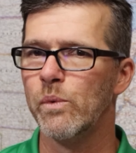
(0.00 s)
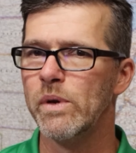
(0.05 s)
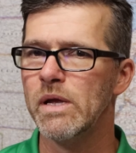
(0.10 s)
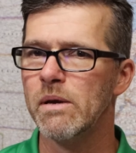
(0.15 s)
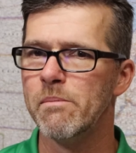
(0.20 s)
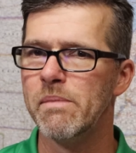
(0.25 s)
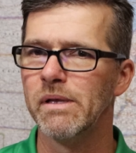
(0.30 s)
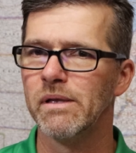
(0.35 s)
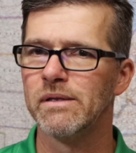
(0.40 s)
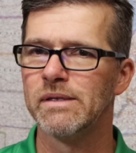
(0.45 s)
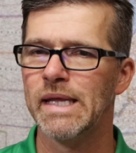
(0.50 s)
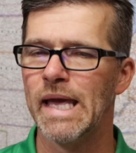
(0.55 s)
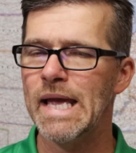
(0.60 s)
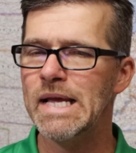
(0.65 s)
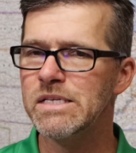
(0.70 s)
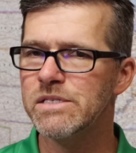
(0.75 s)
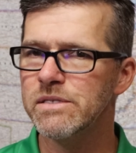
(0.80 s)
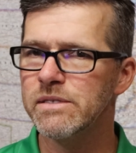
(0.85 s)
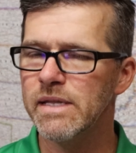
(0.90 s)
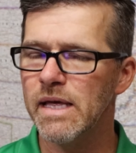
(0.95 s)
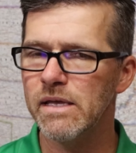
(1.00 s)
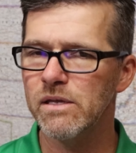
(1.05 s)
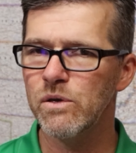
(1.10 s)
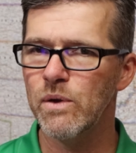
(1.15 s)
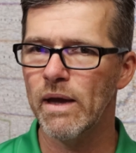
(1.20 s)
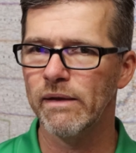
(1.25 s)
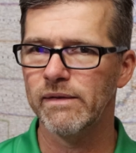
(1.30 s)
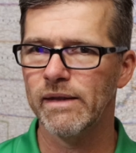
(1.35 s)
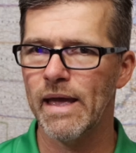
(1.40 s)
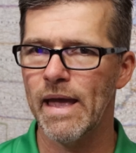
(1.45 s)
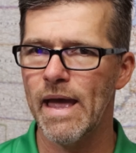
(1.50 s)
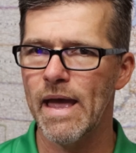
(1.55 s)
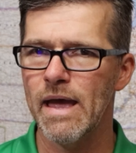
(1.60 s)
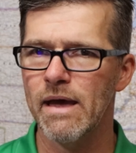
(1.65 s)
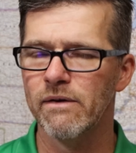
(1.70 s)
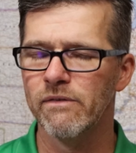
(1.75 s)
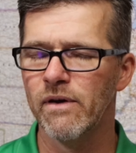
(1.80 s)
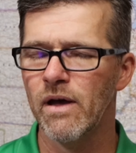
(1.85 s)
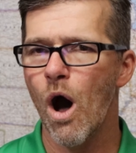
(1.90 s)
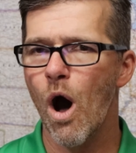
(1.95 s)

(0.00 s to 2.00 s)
rehabilitation that you have to have.